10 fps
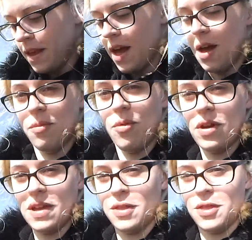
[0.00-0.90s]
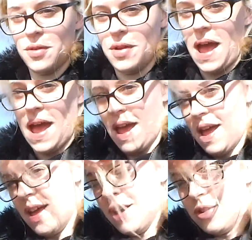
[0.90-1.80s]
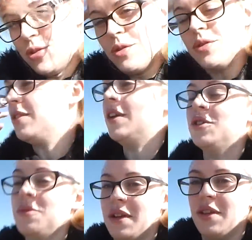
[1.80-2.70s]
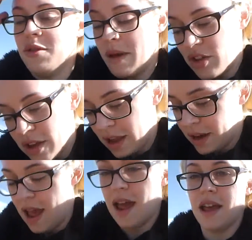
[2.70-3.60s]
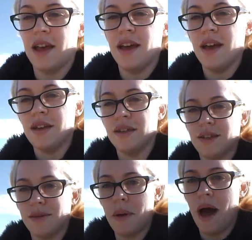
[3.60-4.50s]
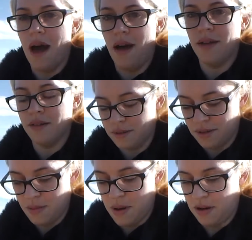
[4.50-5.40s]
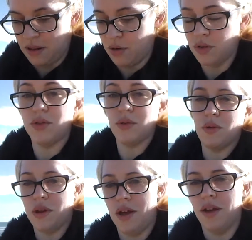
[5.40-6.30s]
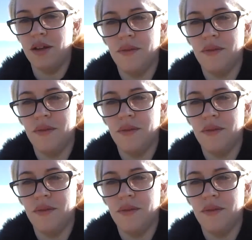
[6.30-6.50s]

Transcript: I'm walking through a North settlement. I'm actually in a spa, apparently, or sauna.